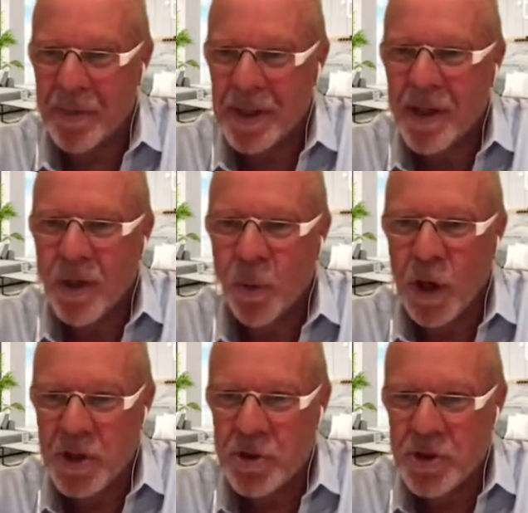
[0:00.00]
I mean,
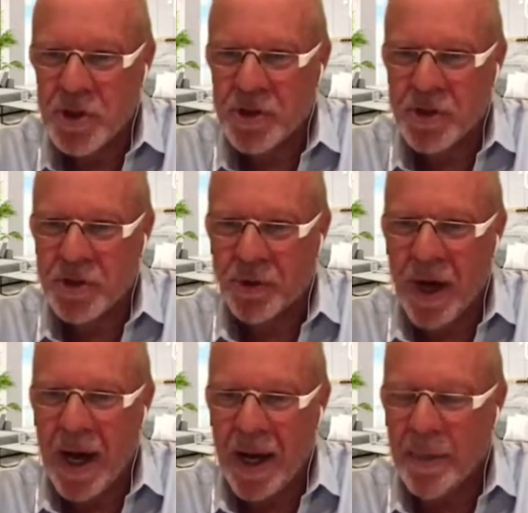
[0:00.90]
what you just
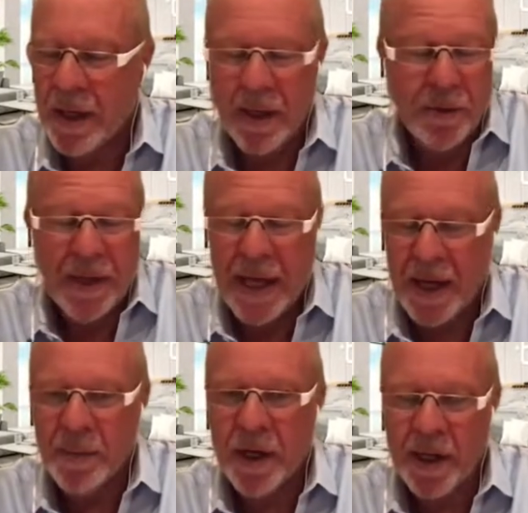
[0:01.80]
described, I don't think
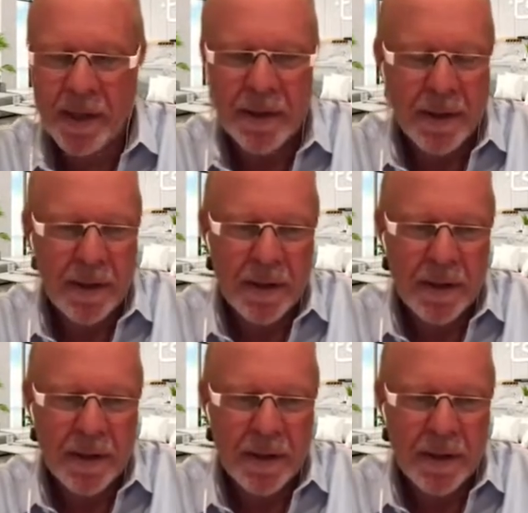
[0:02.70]
anybody,